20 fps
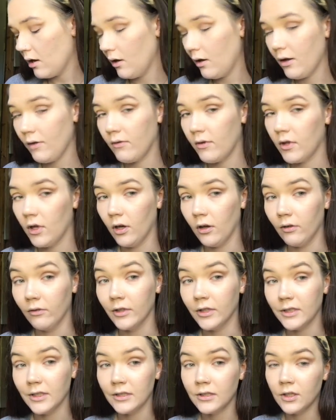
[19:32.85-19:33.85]
I don't even know if
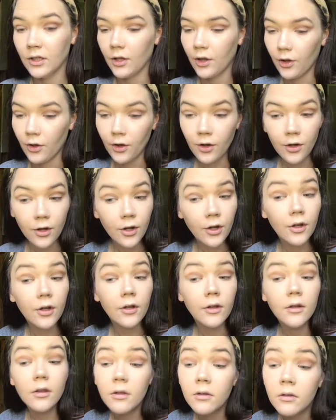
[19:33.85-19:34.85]
this is gonna look
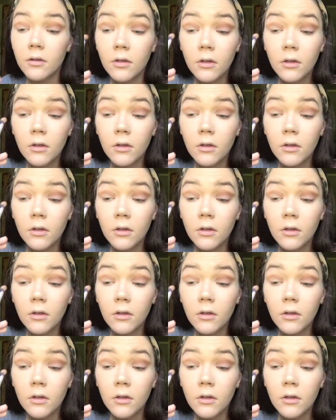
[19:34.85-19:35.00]
good.